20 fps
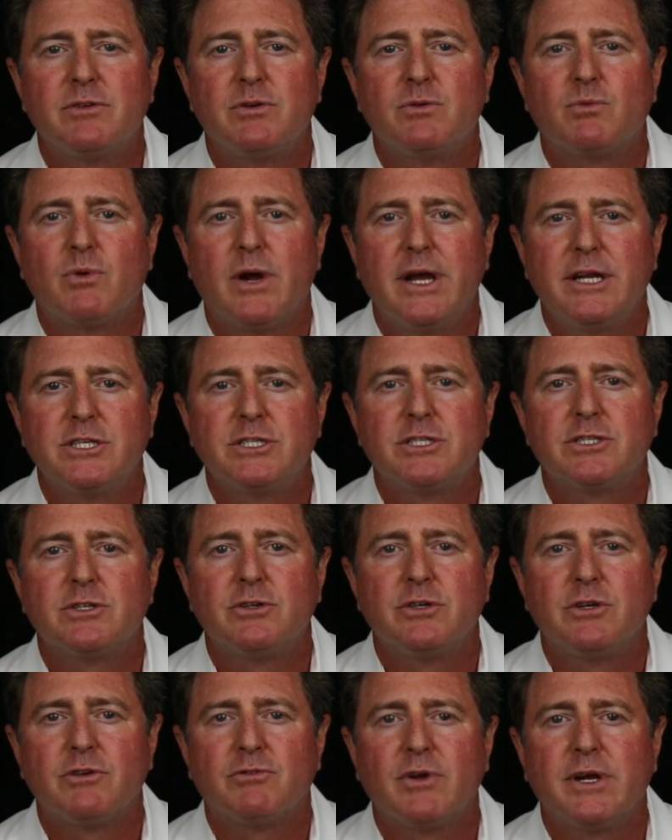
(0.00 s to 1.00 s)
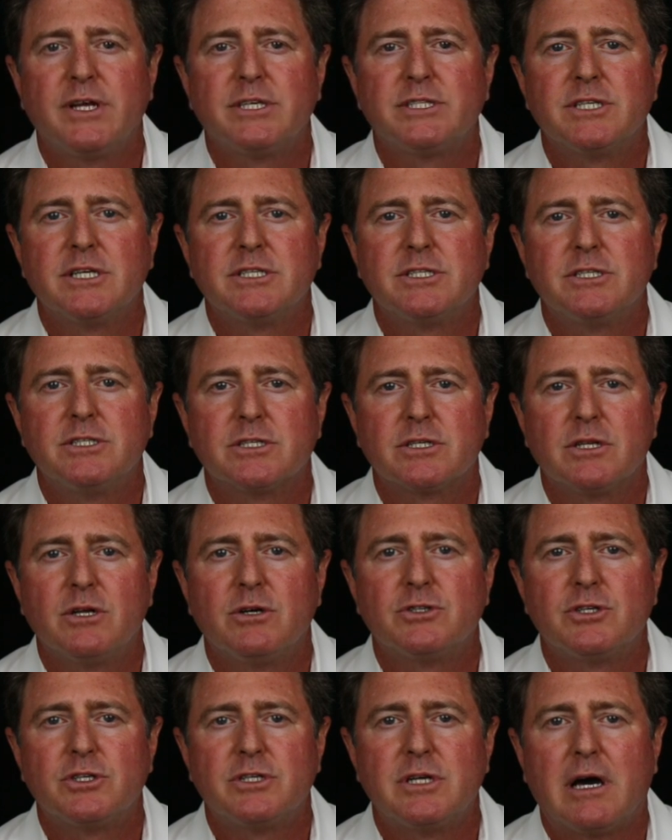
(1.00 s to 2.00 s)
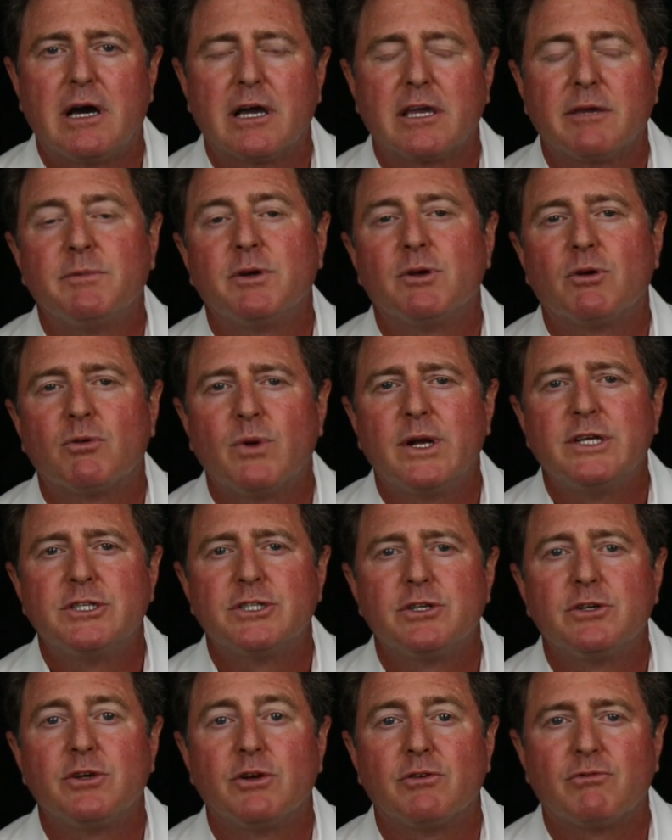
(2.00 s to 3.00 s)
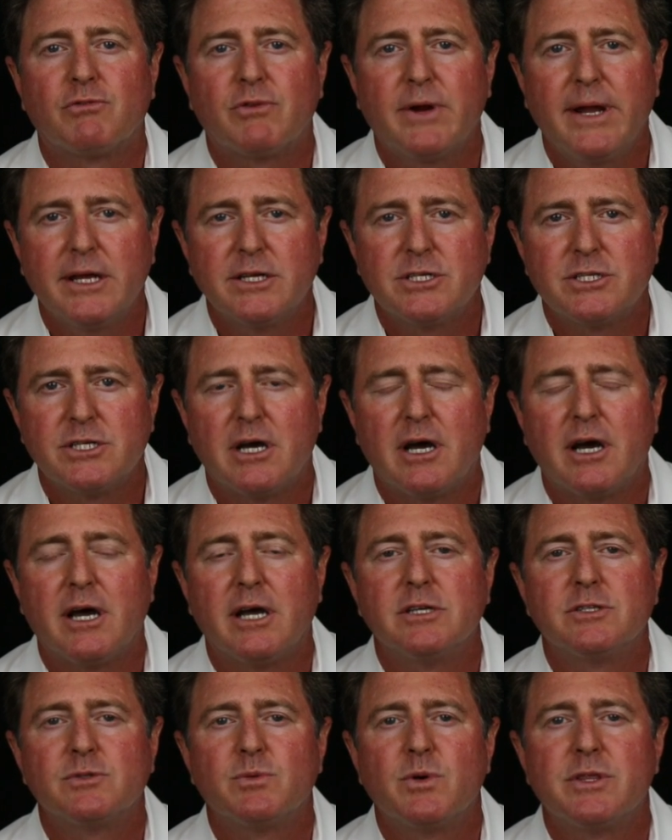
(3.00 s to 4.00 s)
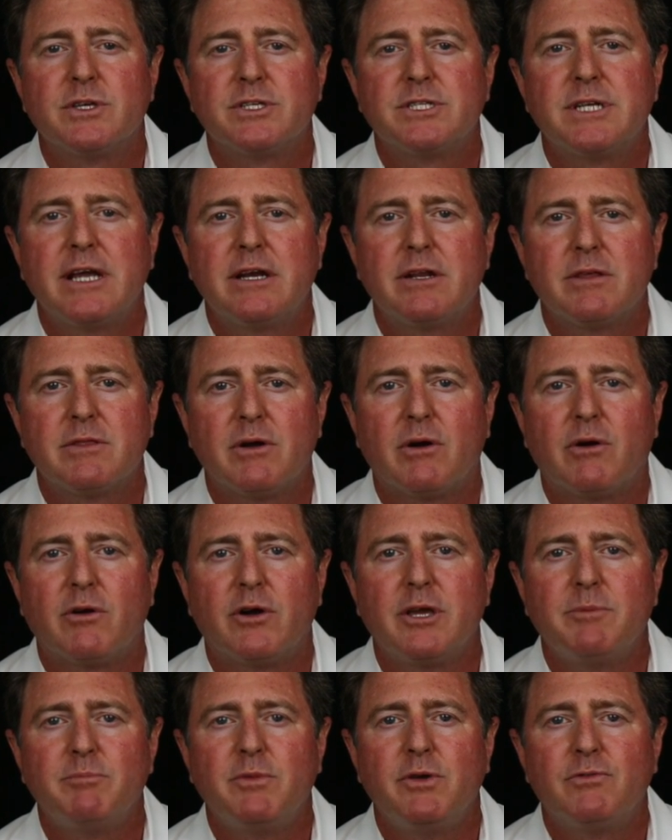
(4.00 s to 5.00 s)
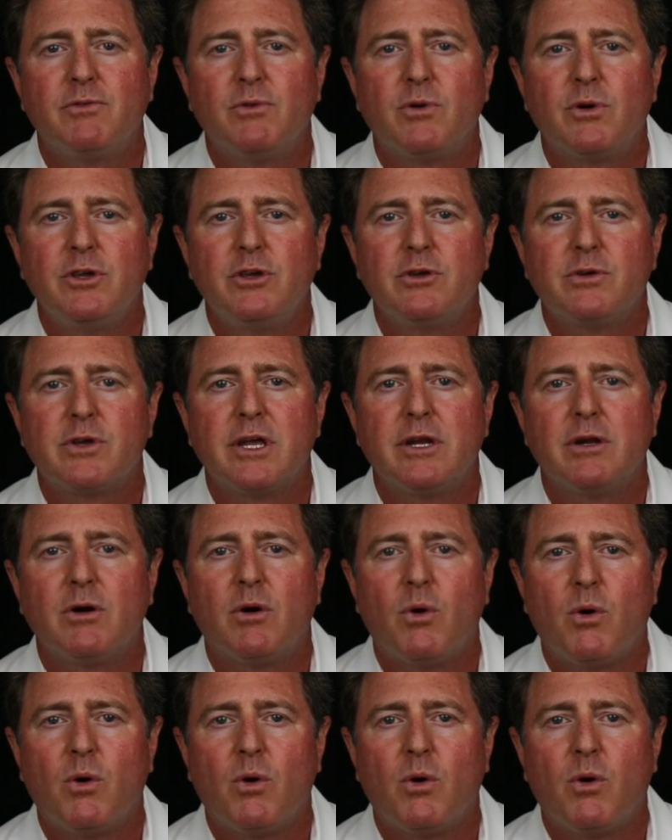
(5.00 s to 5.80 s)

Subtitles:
to register your franchise disclosure document or register your franchise with a state authority before you can